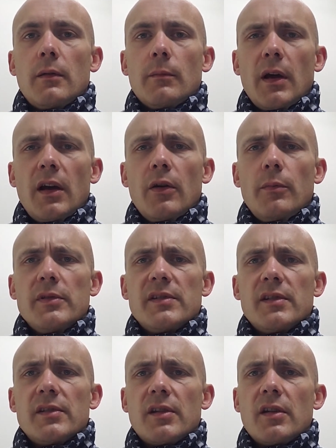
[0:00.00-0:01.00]
My hope is
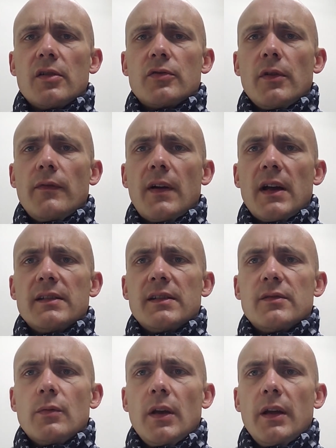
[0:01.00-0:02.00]
this country finds
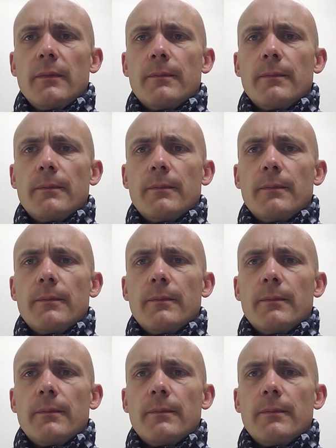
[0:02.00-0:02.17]
its way,